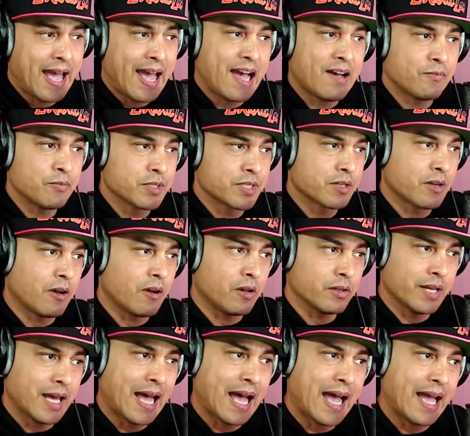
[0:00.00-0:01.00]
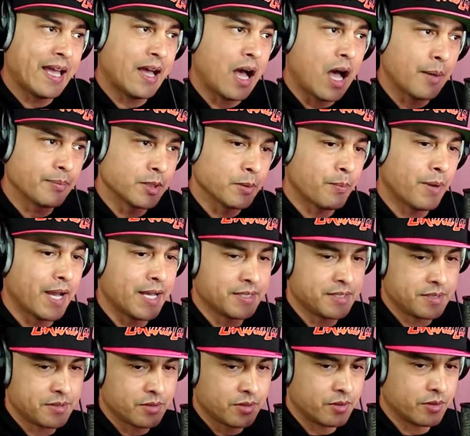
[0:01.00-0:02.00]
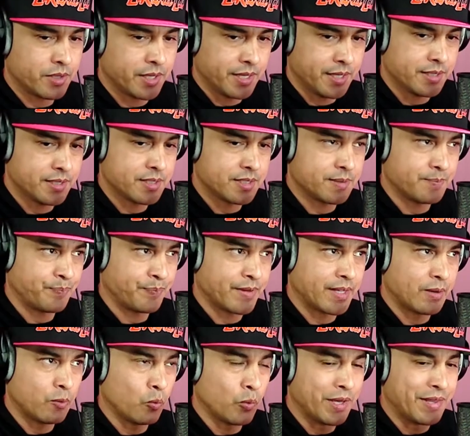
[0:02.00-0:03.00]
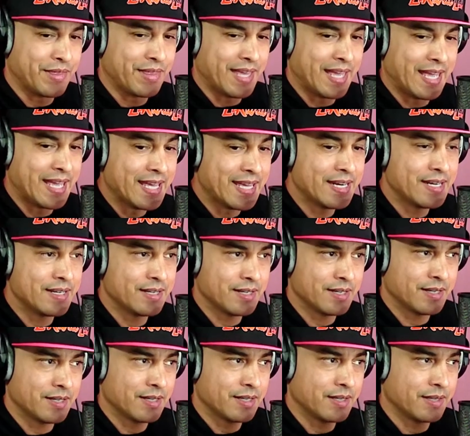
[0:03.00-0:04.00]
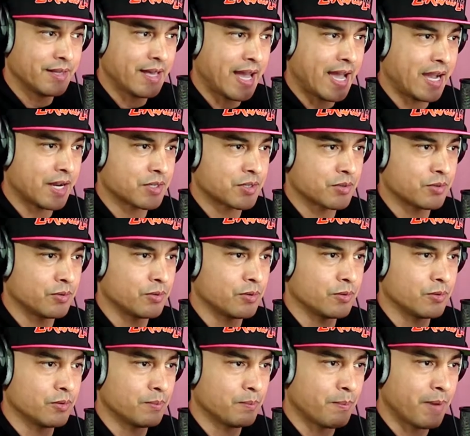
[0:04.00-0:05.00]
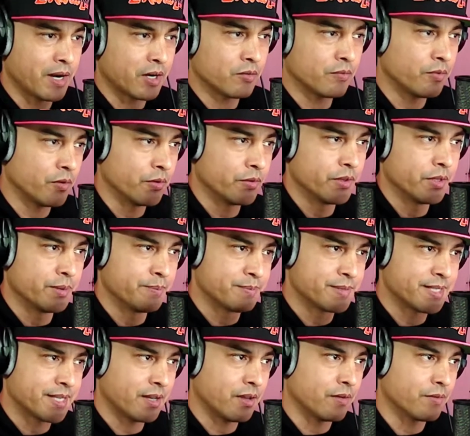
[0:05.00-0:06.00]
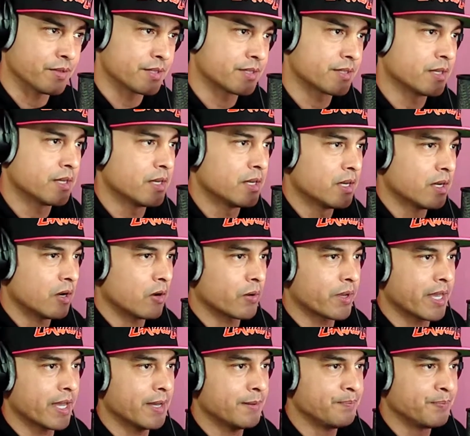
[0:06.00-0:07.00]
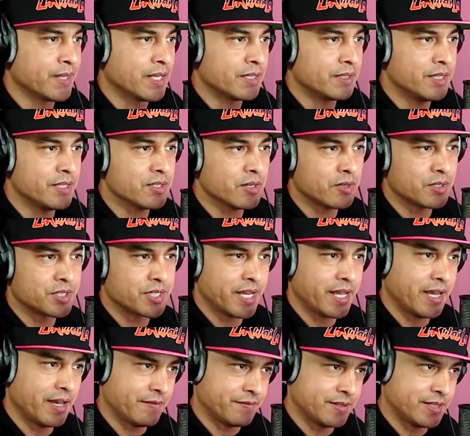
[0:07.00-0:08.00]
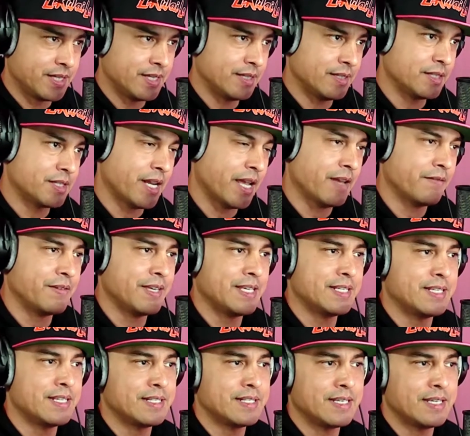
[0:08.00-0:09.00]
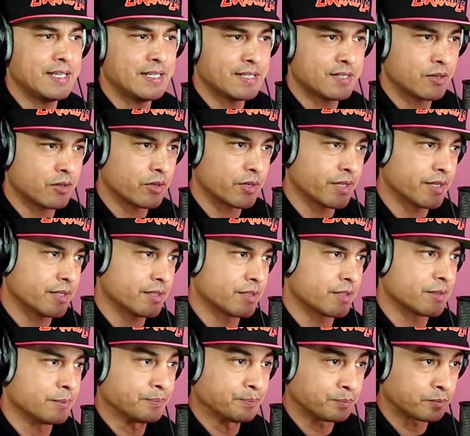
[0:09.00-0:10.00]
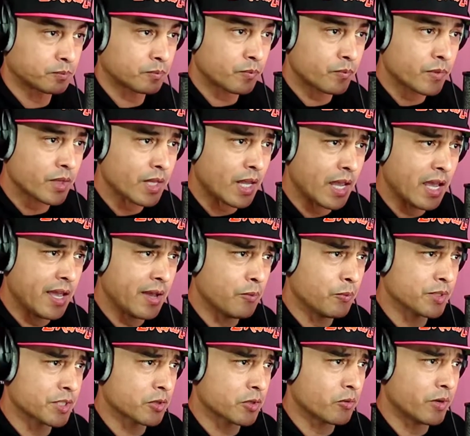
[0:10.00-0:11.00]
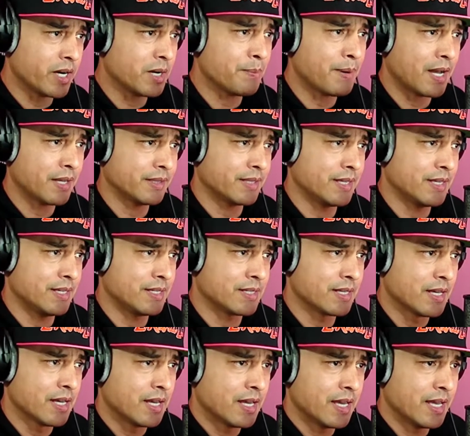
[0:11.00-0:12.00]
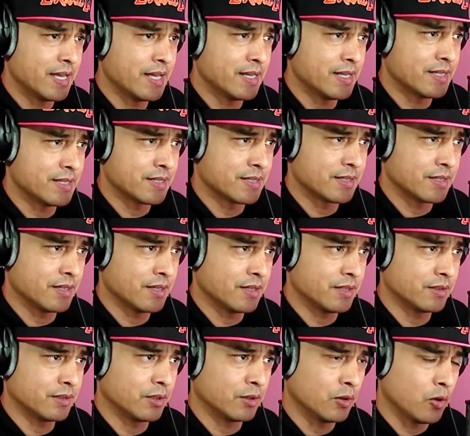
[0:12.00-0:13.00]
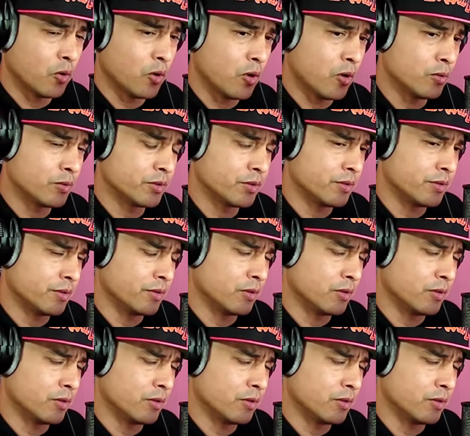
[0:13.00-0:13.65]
have what's called high optimized circuits within the actual microphone themselves. Okay, these are JFECT circuits, and what's great about these is the low